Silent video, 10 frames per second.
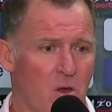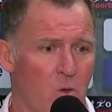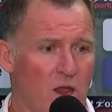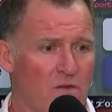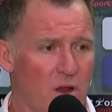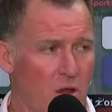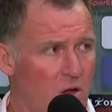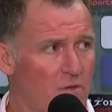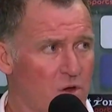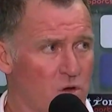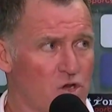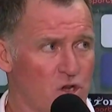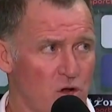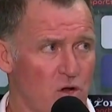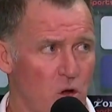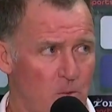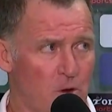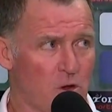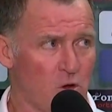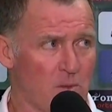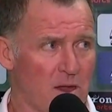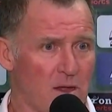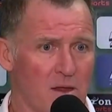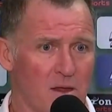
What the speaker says: we have a lot of good young up and coming